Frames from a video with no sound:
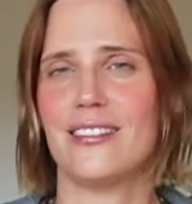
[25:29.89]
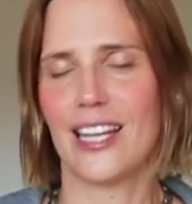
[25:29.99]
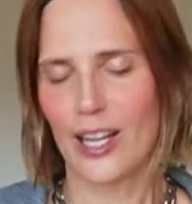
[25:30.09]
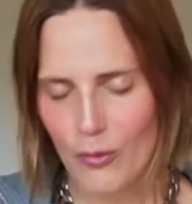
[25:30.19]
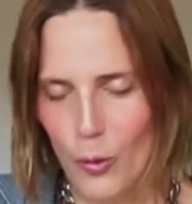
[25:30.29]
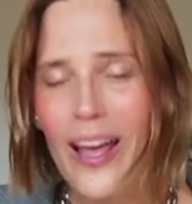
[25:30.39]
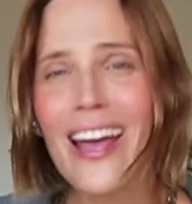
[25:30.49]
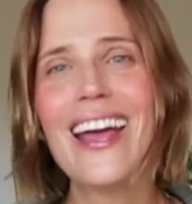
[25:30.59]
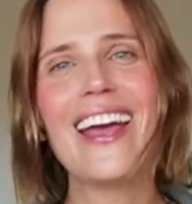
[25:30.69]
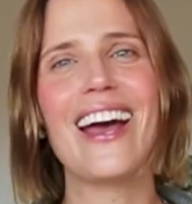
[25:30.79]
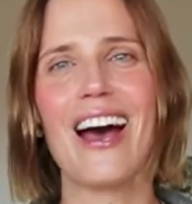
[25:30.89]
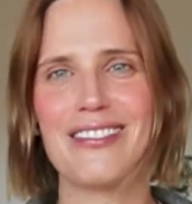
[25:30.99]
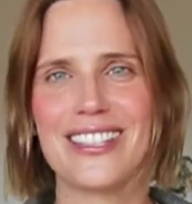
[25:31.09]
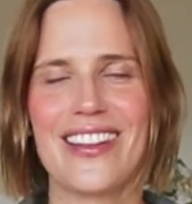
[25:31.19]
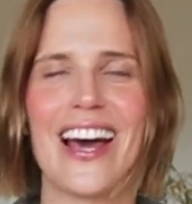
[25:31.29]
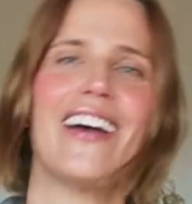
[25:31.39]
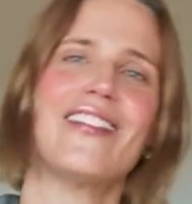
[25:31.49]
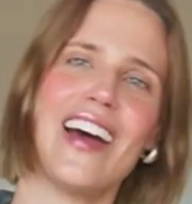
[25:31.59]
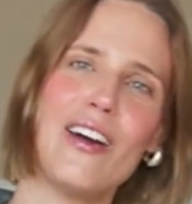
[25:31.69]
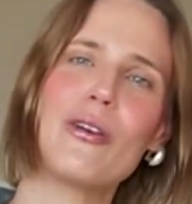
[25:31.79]
like way after that,
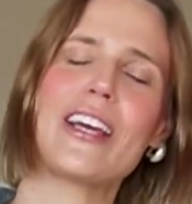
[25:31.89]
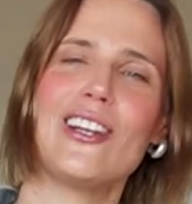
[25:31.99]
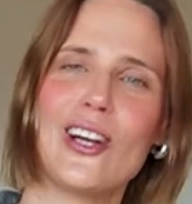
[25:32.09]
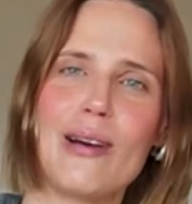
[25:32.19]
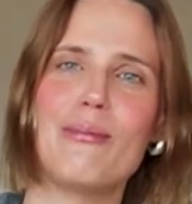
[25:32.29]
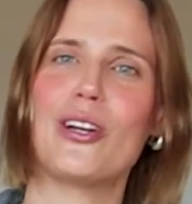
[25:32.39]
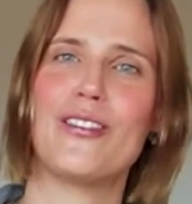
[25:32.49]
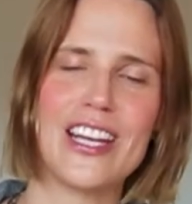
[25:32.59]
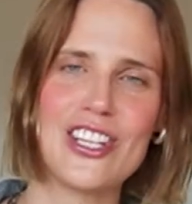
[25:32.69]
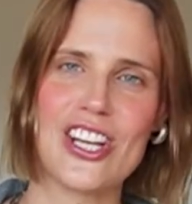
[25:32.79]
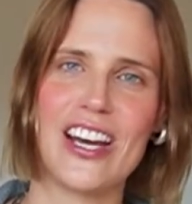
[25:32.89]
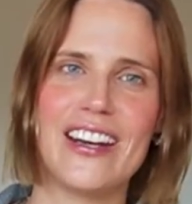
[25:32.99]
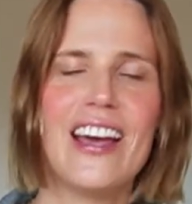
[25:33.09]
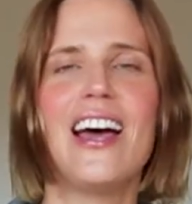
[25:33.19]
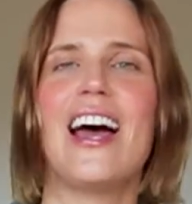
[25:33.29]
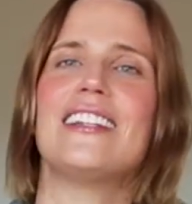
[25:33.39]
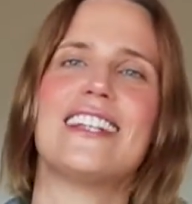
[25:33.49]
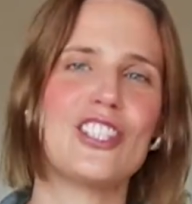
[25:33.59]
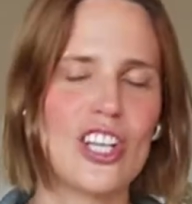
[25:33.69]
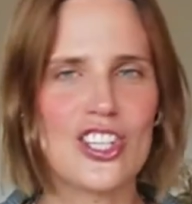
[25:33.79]
then we can look at motivation and
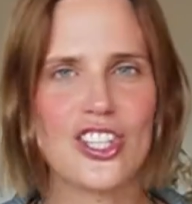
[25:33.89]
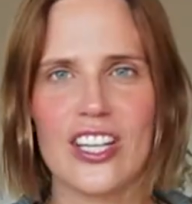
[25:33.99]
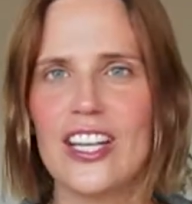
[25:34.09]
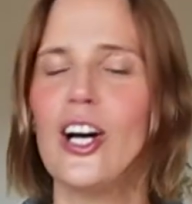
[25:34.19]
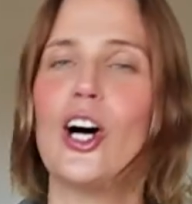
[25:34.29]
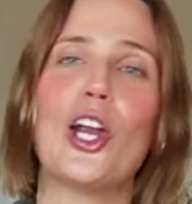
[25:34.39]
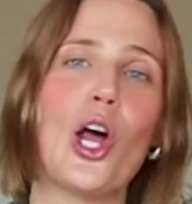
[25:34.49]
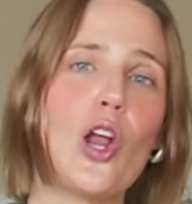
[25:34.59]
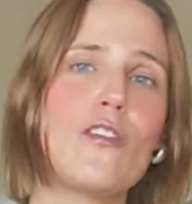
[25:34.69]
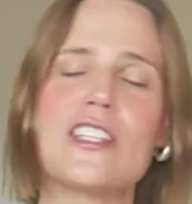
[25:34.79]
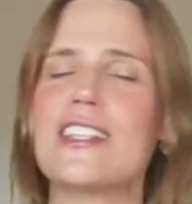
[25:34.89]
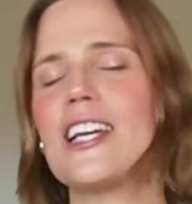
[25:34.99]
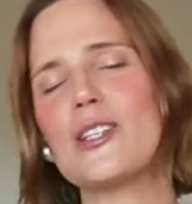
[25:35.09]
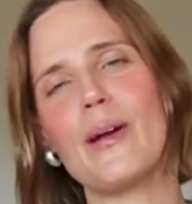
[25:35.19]
digestion and all of these things.